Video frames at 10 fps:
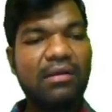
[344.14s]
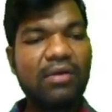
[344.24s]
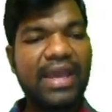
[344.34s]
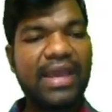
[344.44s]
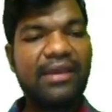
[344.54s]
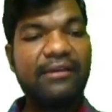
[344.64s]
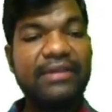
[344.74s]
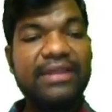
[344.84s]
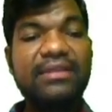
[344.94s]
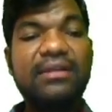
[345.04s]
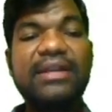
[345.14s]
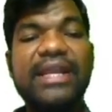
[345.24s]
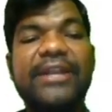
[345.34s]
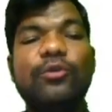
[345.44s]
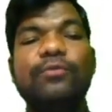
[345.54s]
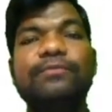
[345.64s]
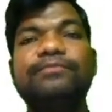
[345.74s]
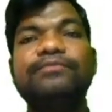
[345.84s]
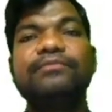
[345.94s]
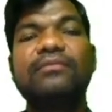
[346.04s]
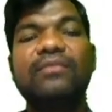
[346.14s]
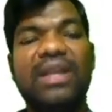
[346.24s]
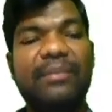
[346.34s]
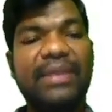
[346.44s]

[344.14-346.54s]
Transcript: okay, with T2. That